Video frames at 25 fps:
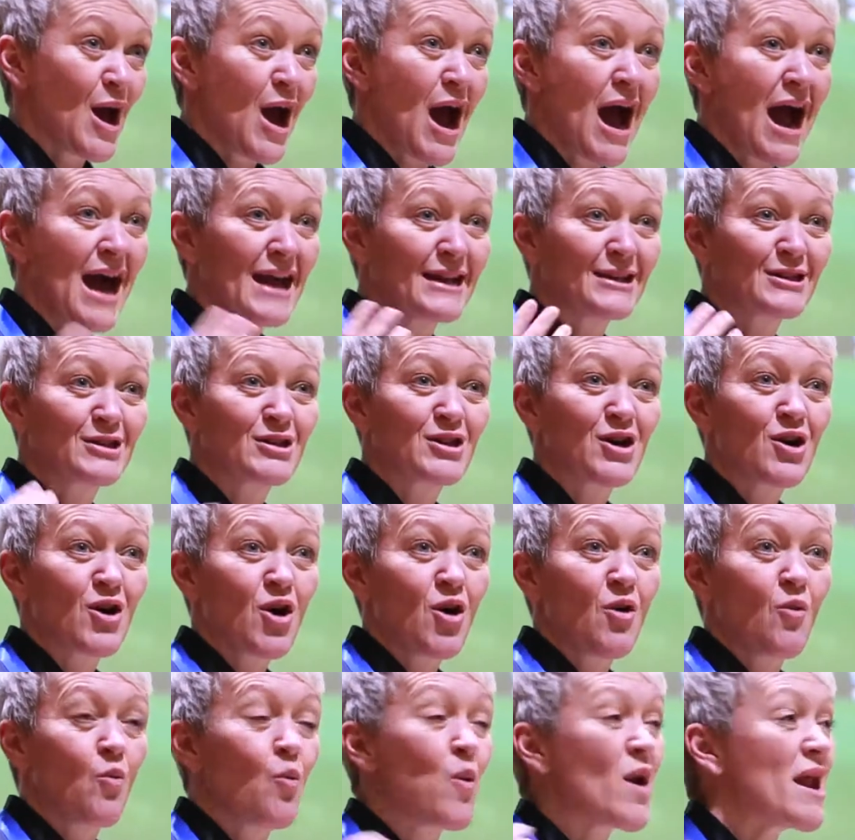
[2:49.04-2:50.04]
and
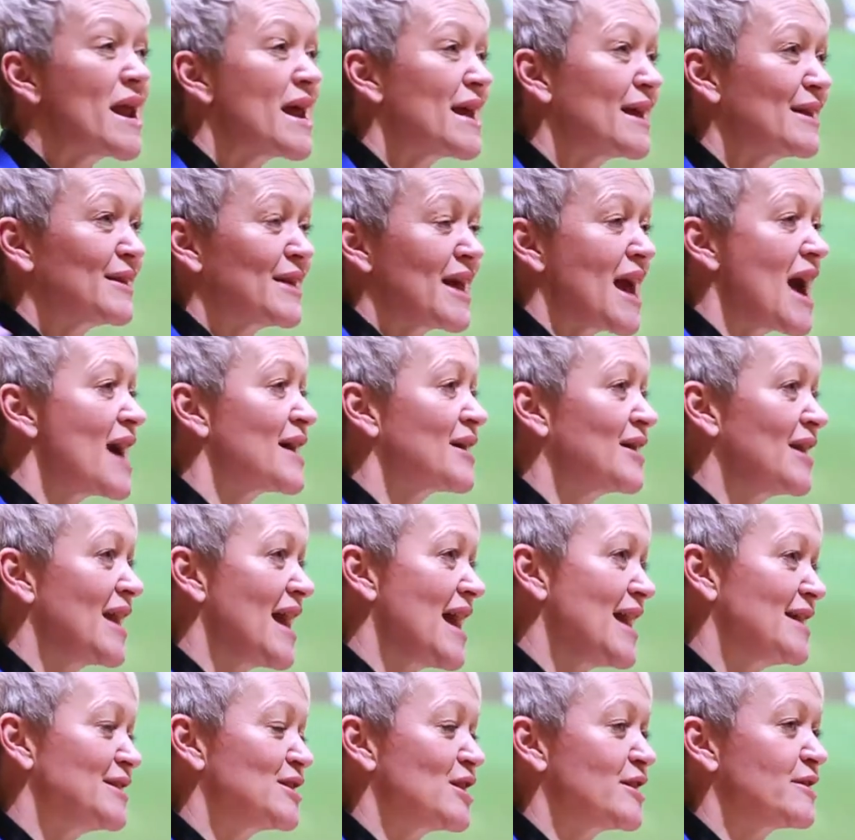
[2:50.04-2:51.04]
winning the
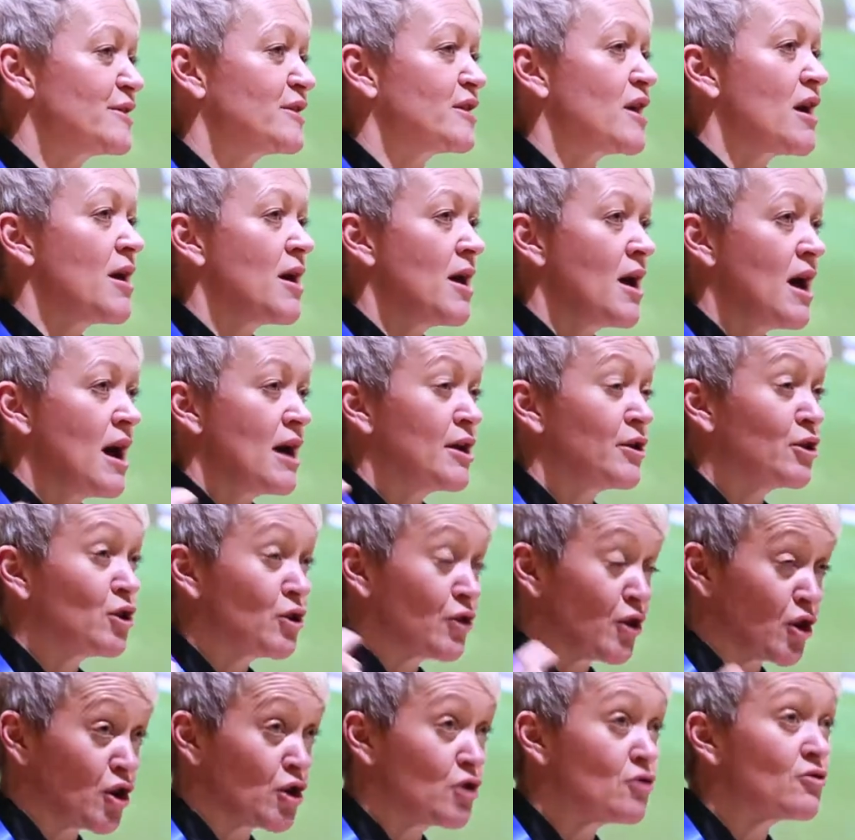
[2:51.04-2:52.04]
accolade as uh,
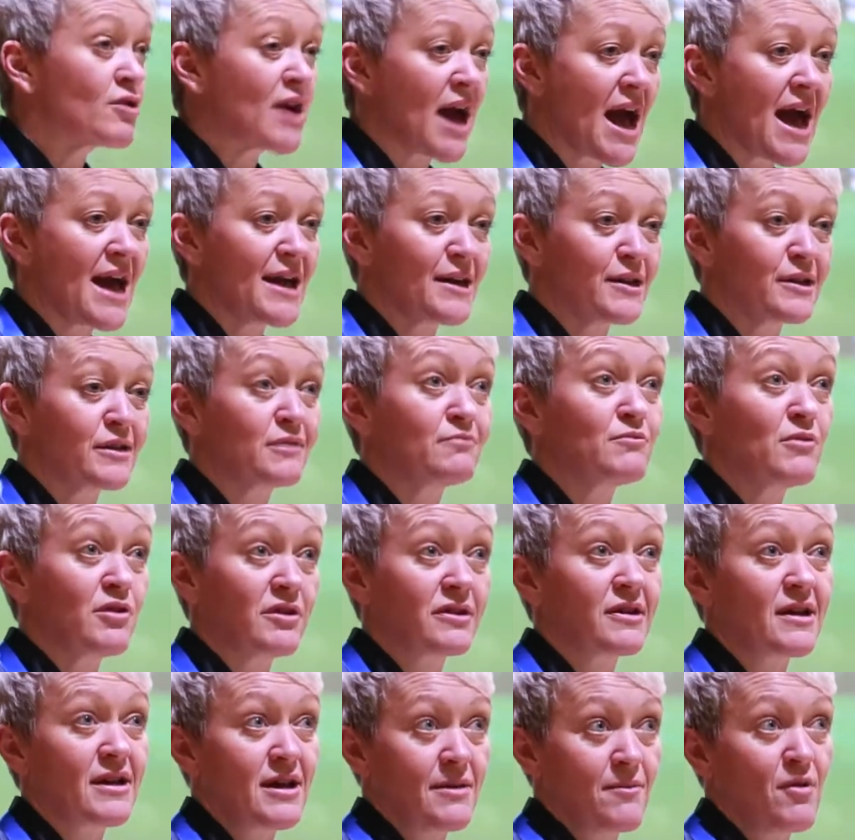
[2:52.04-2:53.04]
the UK's
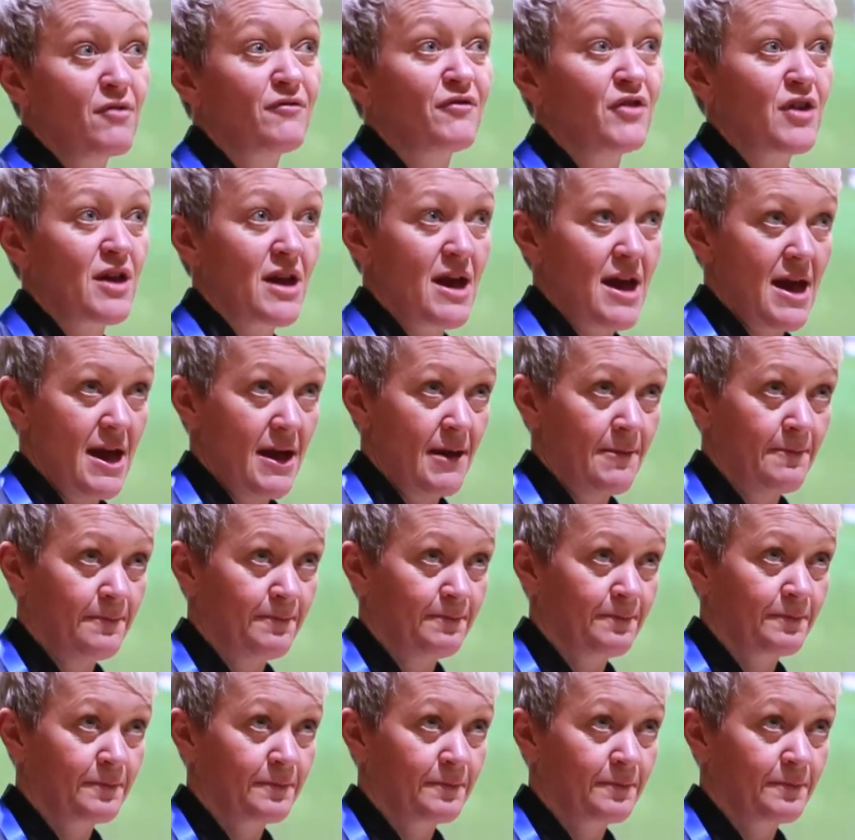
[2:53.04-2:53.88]
Museum of the Year.